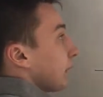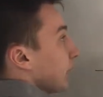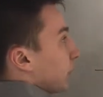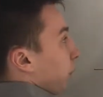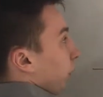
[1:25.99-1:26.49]

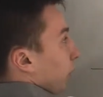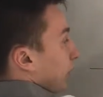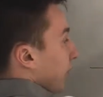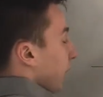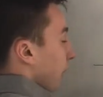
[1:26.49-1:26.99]
since we're
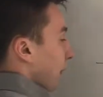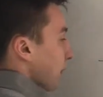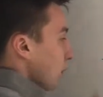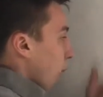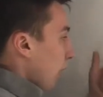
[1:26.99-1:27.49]
rotating about
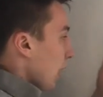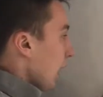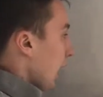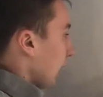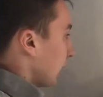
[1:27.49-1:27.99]
the
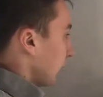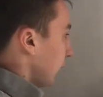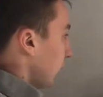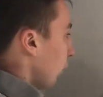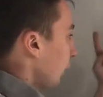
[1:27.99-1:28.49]

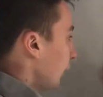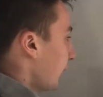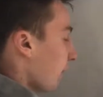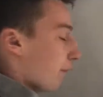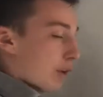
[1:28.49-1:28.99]
y-axis, which is
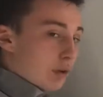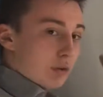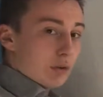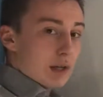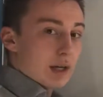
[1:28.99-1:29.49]
a
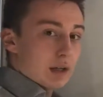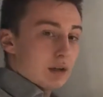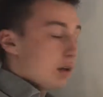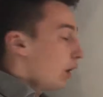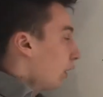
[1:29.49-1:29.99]
vertical line,
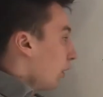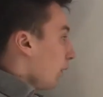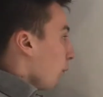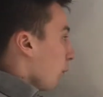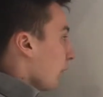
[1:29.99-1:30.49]

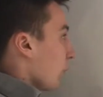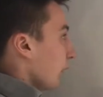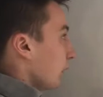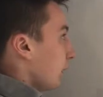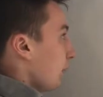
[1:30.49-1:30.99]
we're
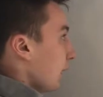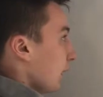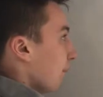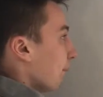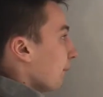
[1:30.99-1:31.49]
going to
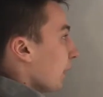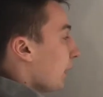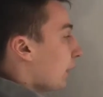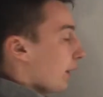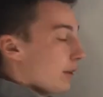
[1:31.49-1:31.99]
be
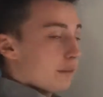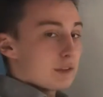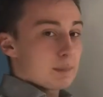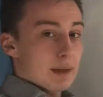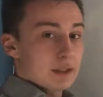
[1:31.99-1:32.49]
integrating with
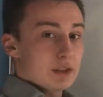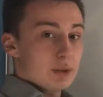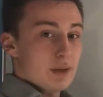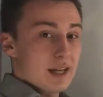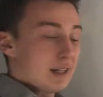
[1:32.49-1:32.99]
respect
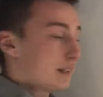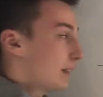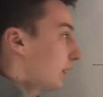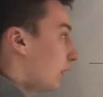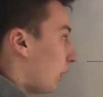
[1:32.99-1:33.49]
to
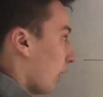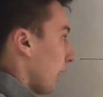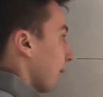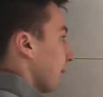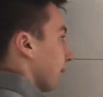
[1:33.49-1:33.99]
x,
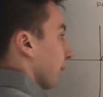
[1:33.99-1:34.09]
okay?